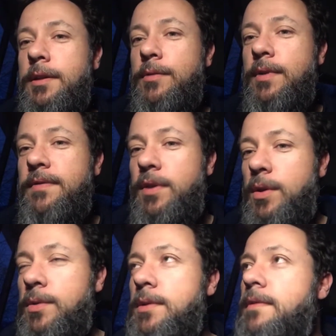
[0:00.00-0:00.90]

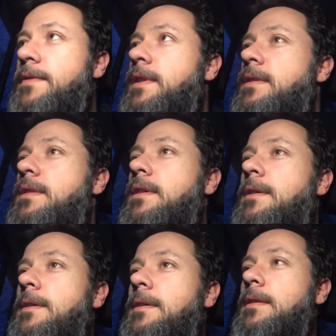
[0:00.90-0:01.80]
reviews of this
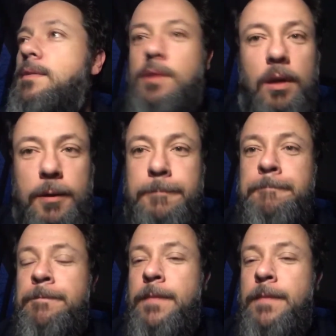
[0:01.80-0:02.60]
this song.